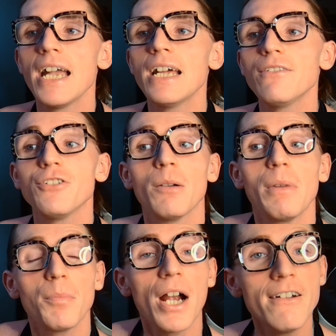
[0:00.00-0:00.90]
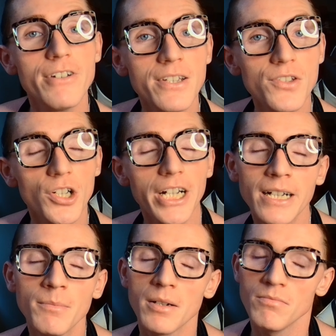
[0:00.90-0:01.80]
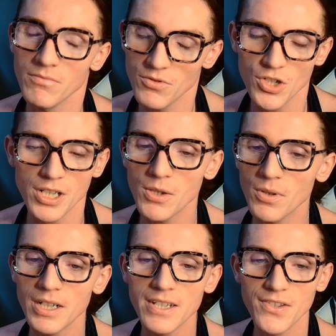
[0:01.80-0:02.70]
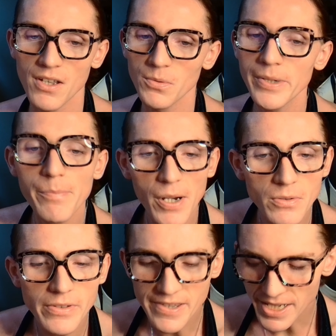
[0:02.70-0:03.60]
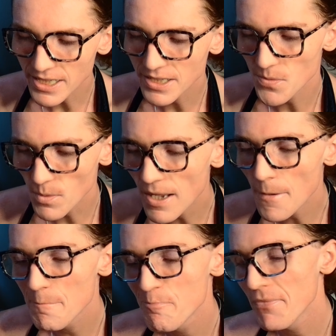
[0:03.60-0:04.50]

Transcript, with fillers: And if you're on my private Instagram, I'm sure you already saw the repost there as well.